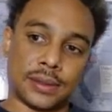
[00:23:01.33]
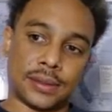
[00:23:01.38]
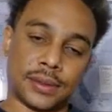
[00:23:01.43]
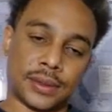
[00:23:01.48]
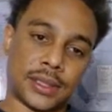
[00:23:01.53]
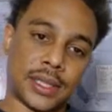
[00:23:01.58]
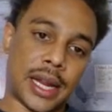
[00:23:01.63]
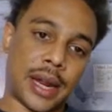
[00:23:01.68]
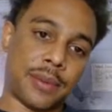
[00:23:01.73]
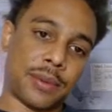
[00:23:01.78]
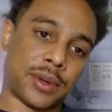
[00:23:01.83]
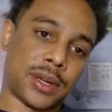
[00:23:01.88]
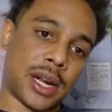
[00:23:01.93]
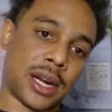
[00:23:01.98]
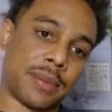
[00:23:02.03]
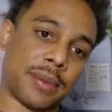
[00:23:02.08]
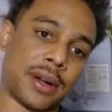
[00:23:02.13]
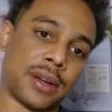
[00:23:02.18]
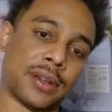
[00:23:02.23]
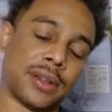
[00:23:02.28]
Today we're
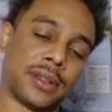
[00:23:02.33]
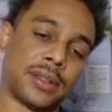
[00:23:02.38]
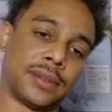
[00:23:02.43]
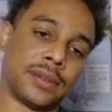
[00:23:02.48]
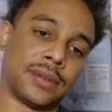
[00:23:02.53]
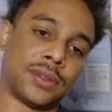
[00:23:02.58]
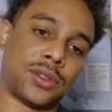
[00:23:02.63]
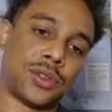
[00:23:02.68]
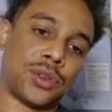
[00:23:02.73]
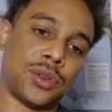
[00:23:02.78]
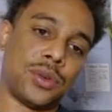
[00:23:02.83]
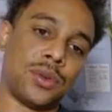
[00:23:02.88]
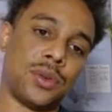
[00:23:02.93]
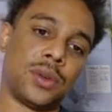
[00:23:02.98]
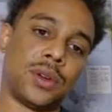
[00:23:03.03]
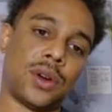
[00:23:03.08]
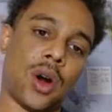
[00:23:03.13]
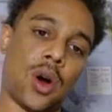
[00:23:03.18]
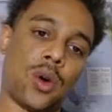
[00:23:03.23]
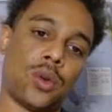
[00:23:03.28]
talking about to
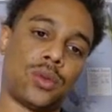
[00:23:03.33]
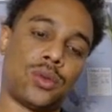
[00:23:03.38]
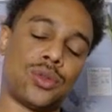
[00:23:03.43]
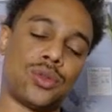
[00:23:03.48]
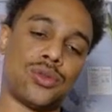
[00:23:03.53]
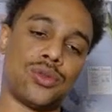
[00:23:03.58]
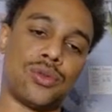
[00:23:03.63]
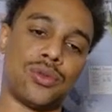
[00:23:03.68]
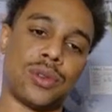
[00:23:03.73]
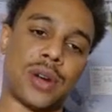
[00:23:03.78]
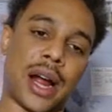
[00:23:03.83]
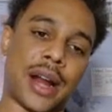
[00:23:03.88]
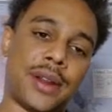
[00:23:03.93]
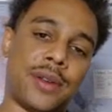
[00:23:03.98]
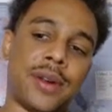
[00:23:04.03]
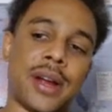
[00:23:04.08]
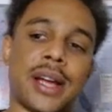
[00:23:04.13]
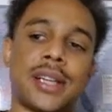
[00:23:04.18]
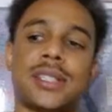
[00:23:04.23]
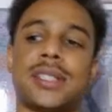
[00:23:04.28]
go to. How do you
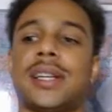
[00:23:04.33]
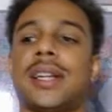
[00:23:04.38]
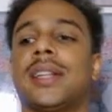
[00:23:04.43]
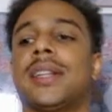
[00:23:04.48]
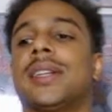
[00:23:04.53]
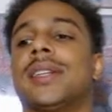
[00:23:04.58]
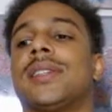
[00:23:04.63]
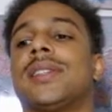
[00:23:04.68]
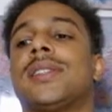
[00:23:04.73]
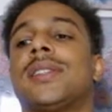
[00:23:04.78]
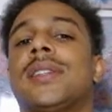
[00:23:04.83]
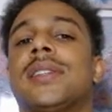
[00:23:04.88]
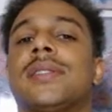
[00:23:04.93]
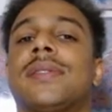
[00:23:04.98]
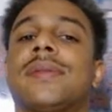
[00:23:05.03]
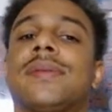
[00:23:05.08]
guys say this?